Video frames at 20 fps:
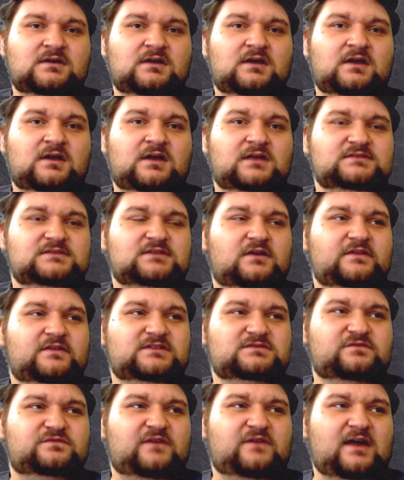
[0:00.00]
So this
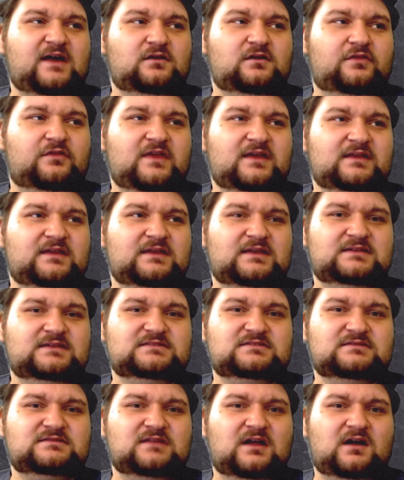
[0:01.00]
final thing is
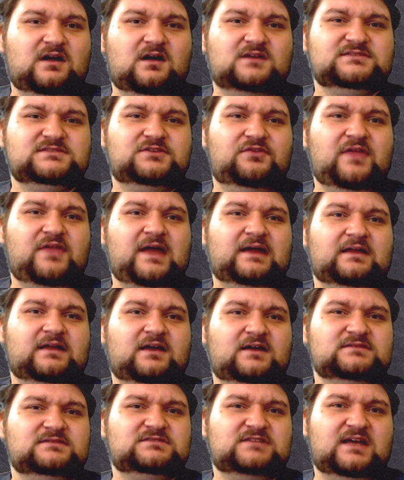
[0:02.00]
also that
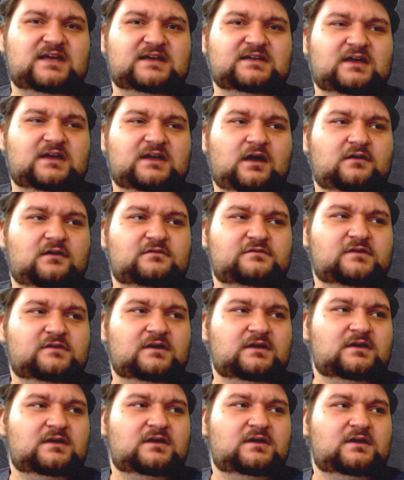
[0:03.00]
gut check of,
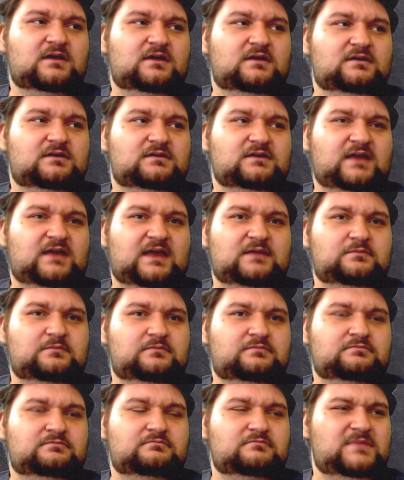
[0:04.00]
can
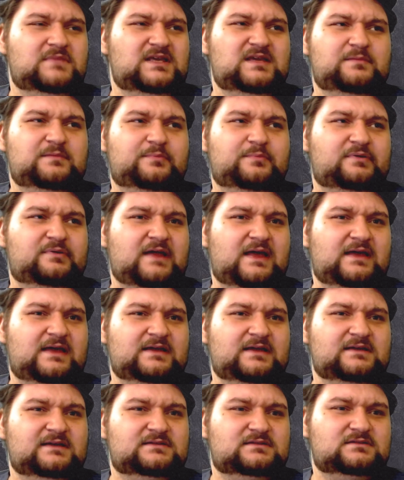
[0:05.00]
me
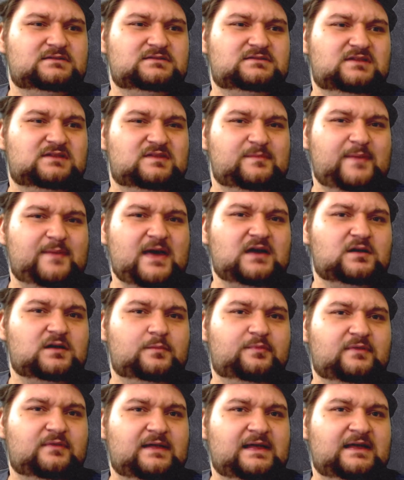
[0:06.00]
playing to the battle
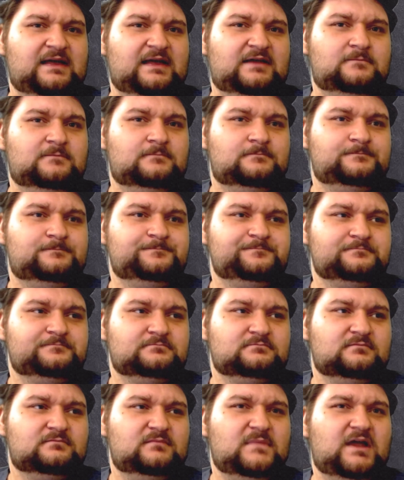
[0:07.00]
plan
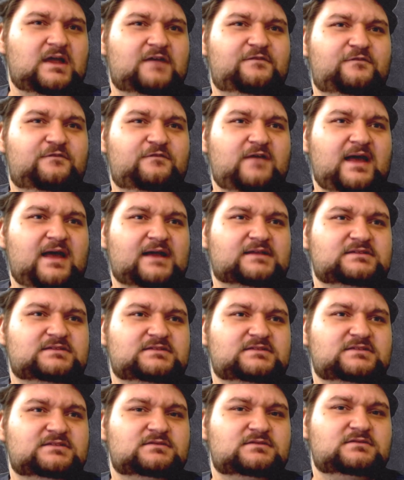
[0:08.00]
affect
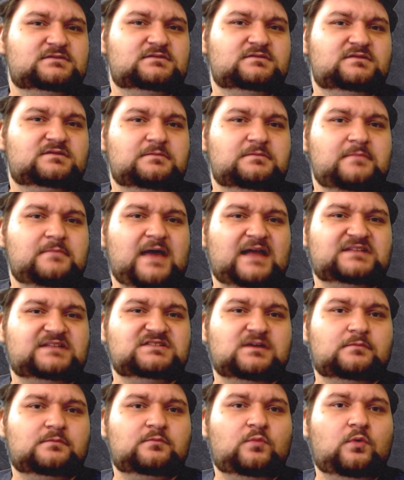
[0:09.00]
the
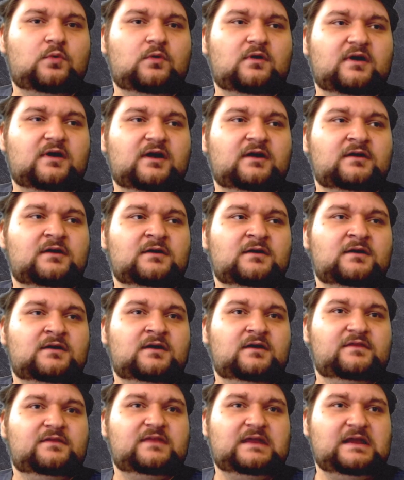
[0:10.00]
matchup more
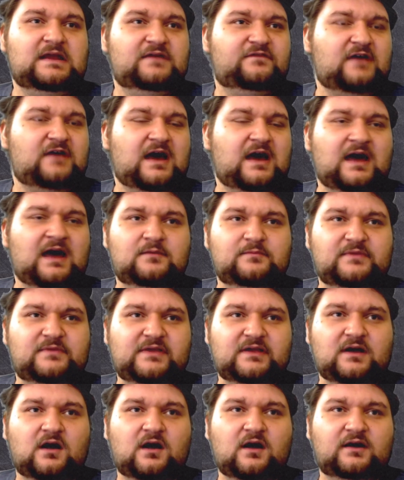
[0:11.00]
than if I am being
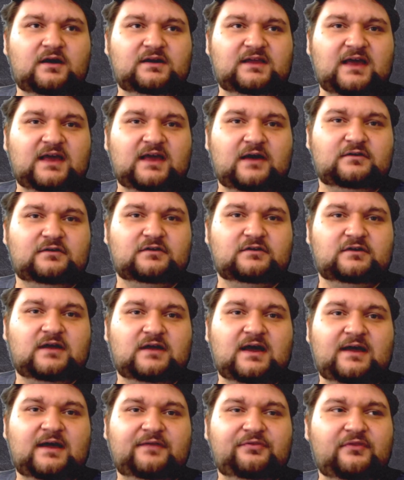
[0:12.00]
hard countered or
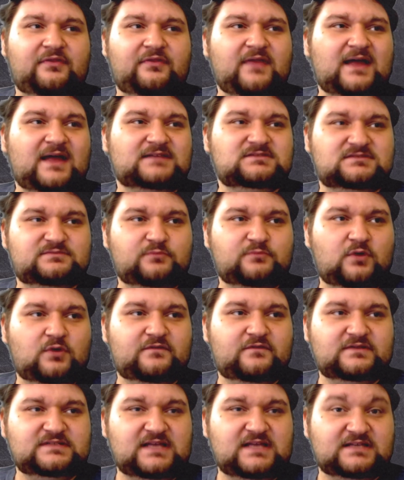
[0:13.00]
not. And that's more of a
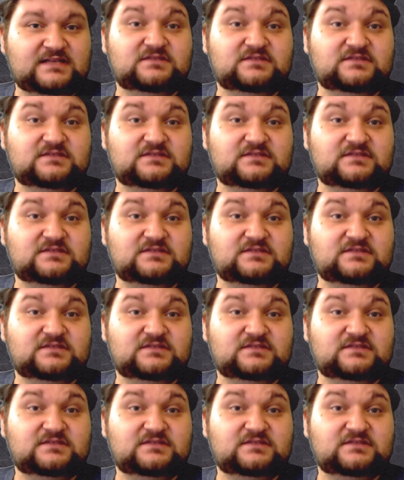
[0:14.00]
test of